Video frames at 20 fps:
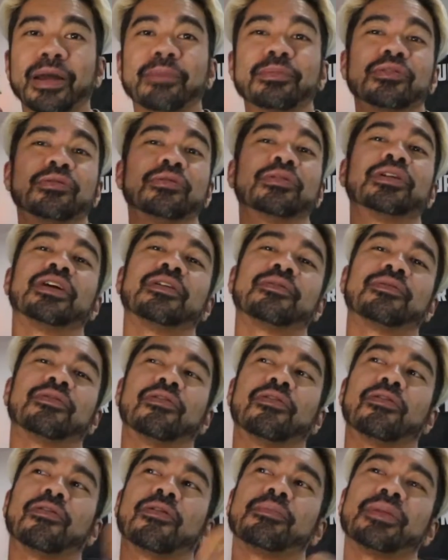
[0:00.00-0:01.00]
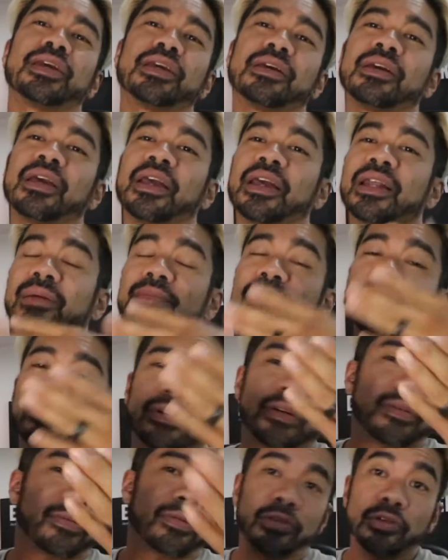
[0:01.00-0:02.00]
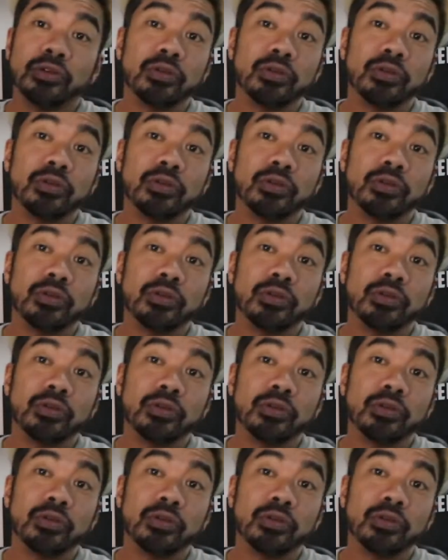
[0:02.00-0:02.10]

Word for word: I'm doing it for me and I'm doing it for